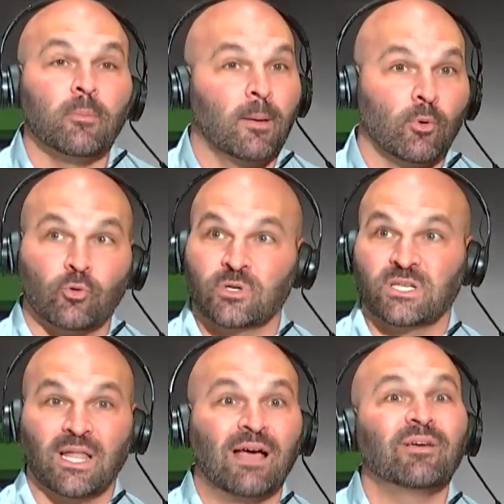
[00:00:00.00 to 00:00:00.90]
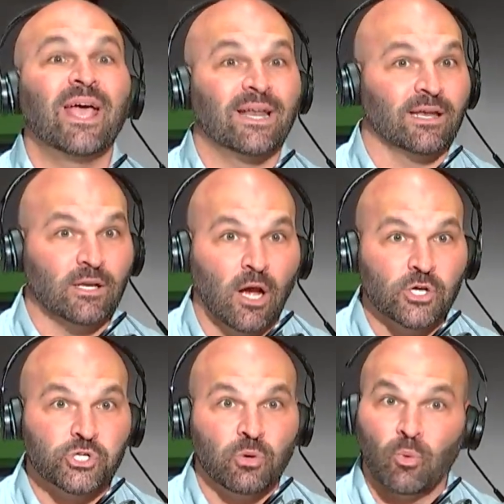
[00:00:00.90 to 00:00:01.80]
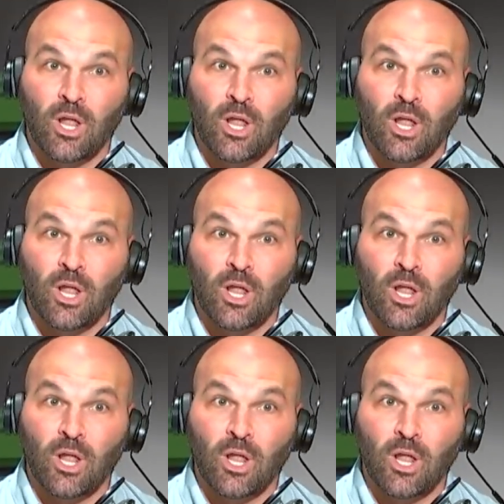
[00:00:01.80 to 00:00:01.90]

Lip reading: Remember, Chris Olave had a concussion.